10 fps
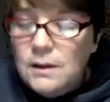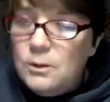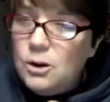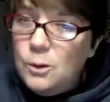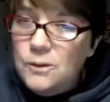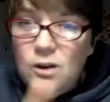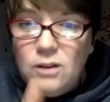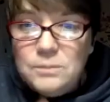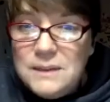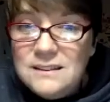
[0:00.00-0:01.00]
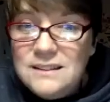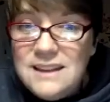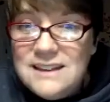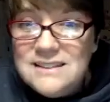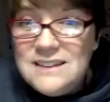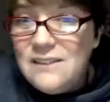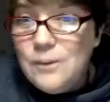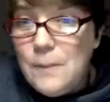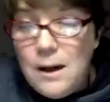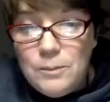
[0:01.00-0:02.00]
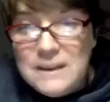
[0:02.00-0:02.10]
We've all peeled the inside of our mouth.